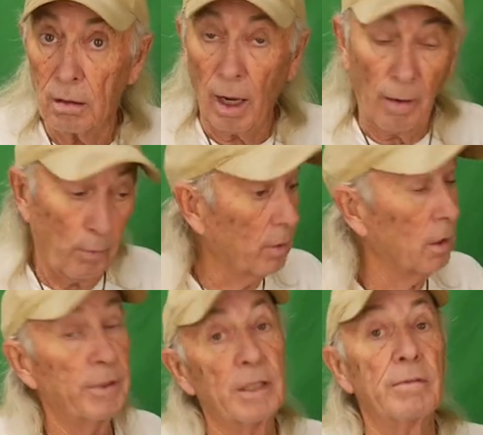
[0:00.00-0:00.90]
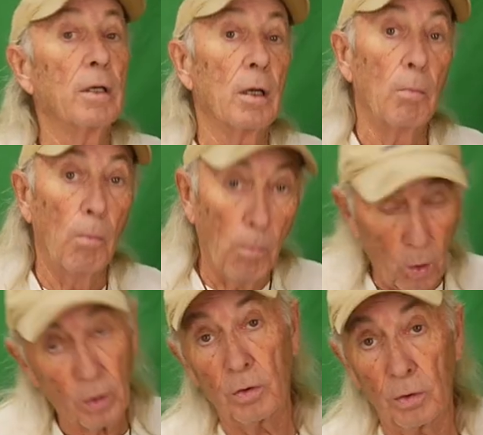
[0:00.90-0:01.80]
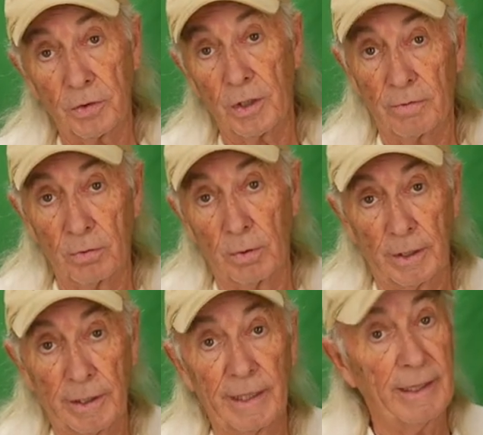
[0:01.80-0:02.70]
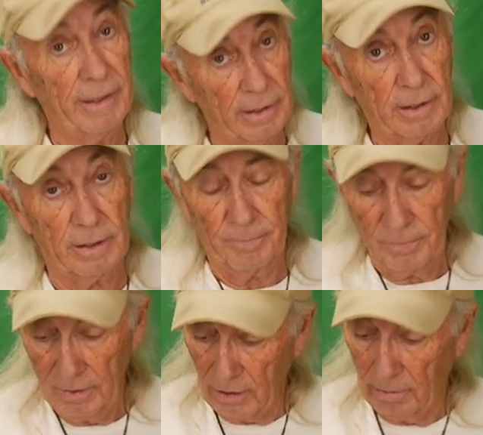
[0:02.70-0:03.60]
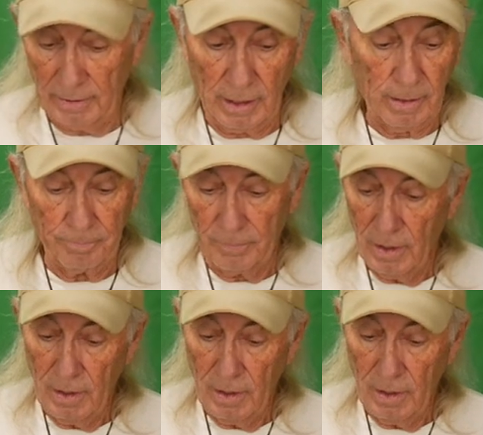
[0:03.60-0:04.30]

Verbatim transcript: And we're going to be giving more cool stuff away. Yeah, coming up.